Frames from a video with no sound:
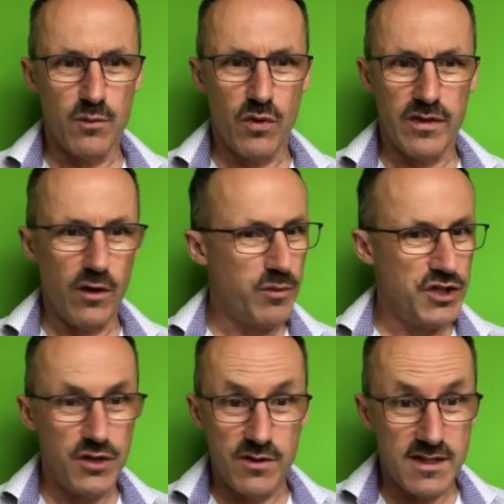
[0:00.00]
what the
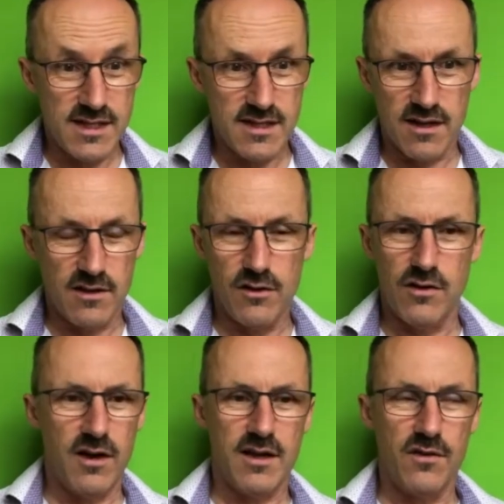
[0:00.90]
opportunities are going to look
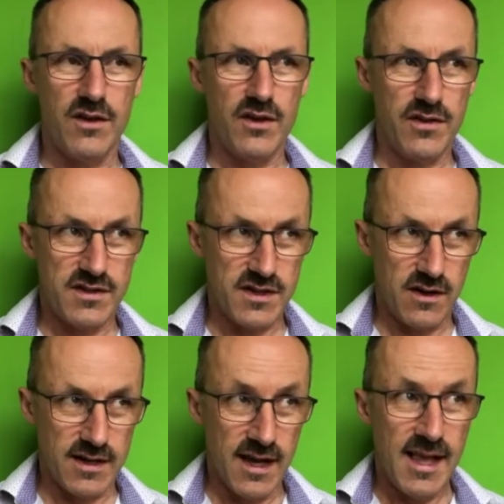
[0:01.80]
like on the other side,